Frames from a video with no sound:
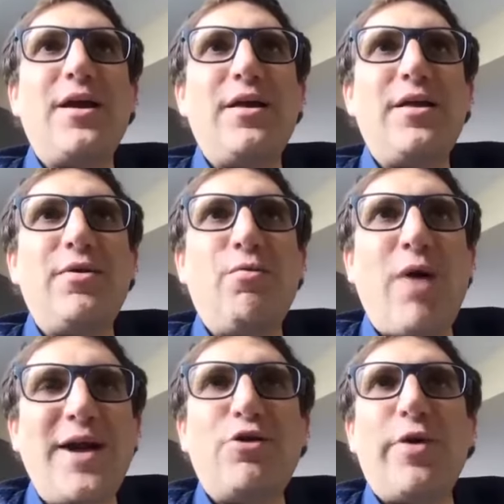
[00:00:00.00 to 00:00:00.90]

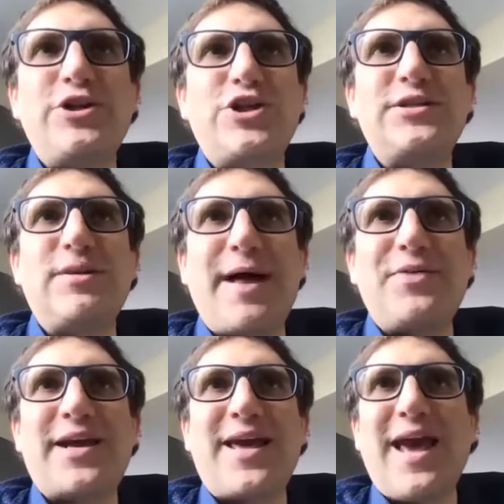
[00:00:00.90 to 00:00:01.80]
one question is about the
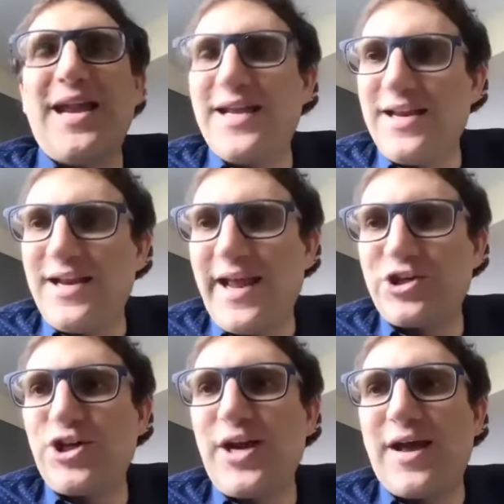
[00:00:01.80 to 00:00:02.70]
Kenyan
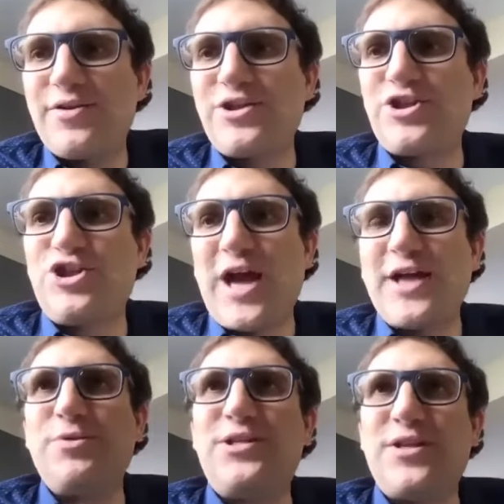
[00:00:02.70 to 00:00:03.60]
election, how this
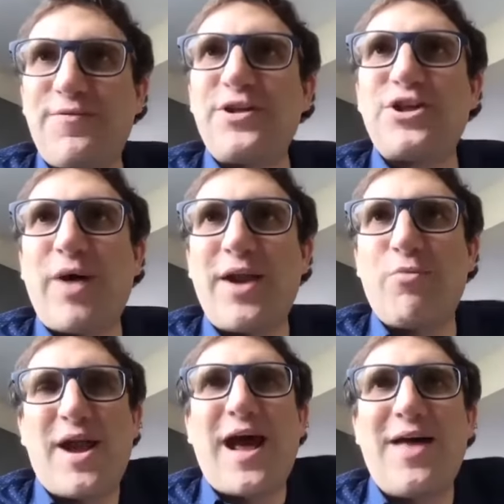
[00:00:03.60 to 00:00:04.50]
judgment differed. So
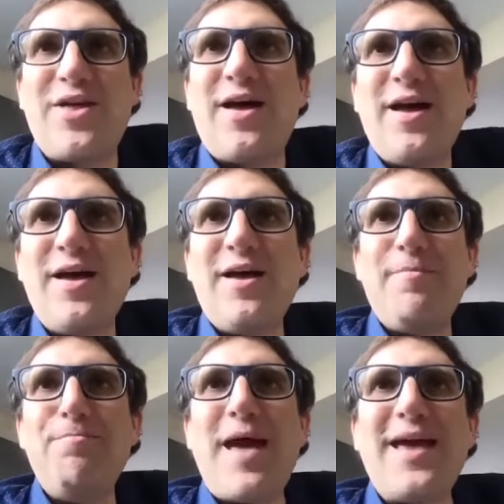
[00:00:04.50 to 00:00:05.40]
one other
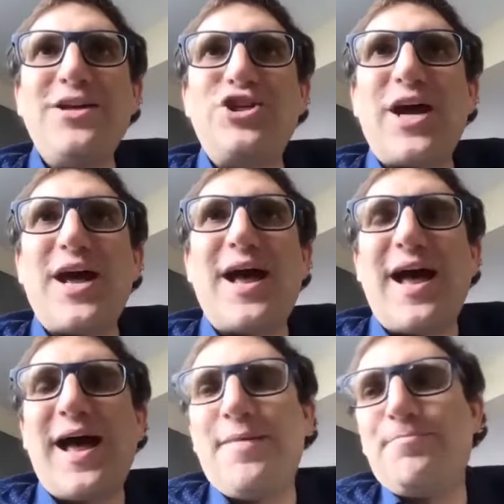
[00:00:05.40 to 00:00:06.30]
major
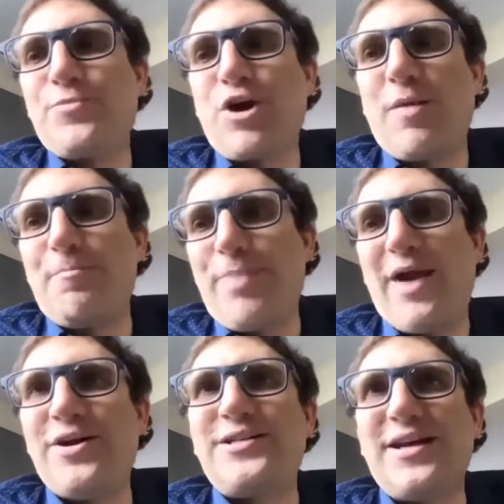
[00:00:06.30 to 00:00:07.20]

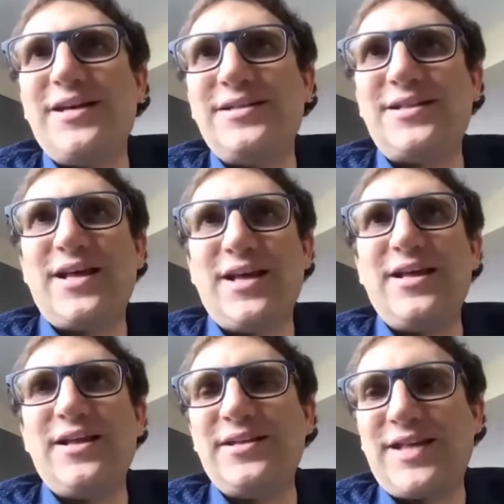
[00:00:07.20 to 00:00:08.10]
comparator is
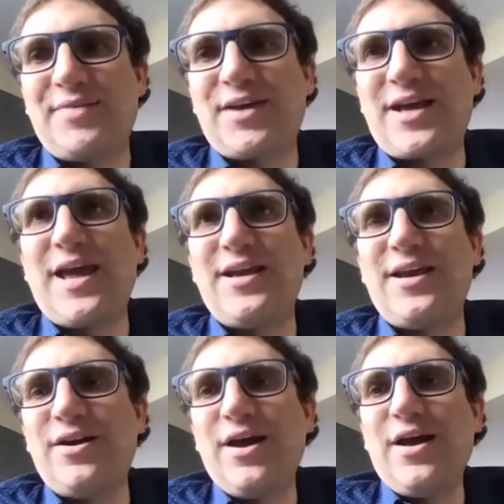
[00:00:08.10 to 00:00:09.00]
that the Kenyan
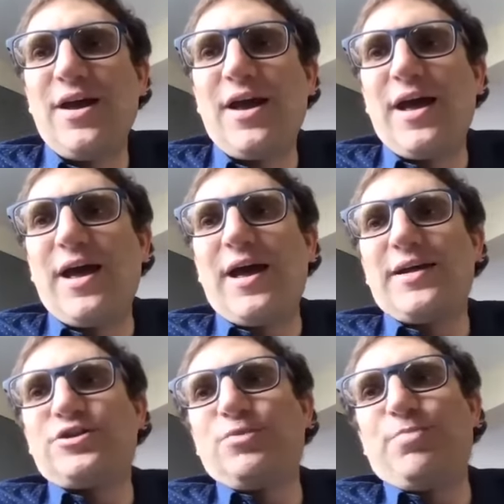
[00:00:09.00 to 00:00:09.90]

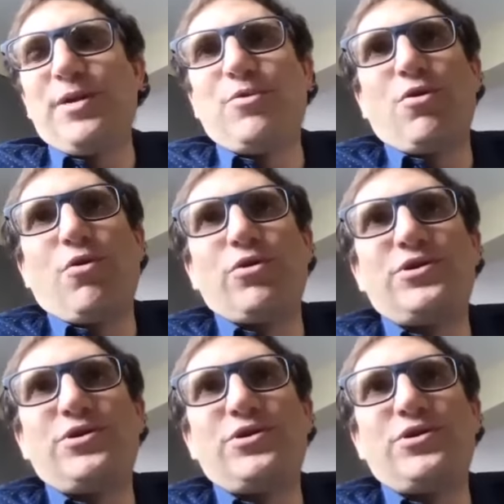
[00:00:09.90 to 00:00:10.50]
Supreme Court